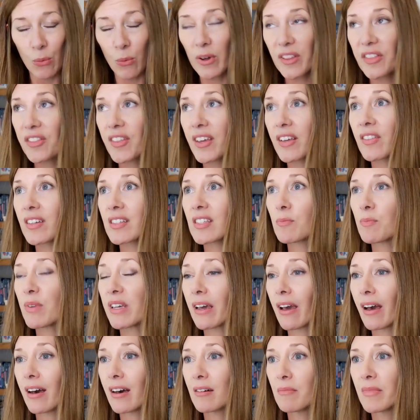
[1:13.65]
one thing that's
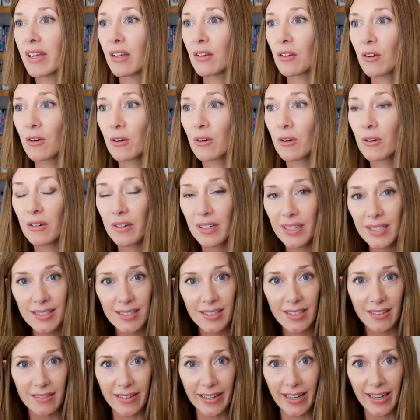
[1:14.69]
become
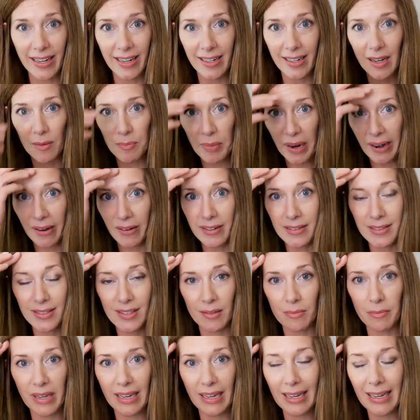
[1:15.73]
increasingly apparent
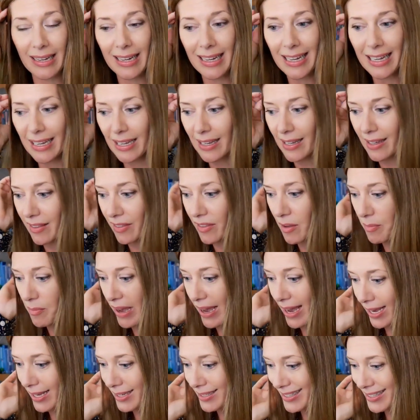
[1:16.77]
to me in the
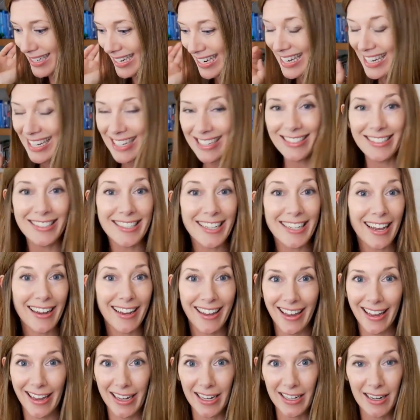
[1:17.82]
past
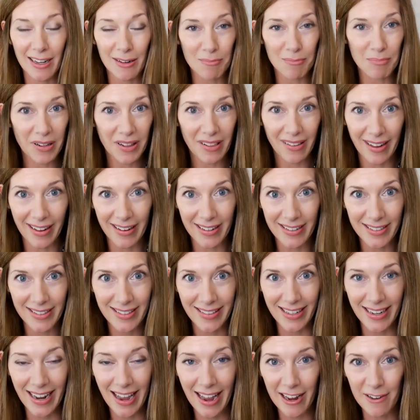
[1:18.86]
decade
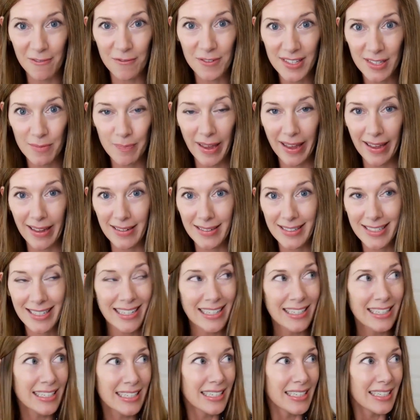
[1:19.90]
plus that I've spent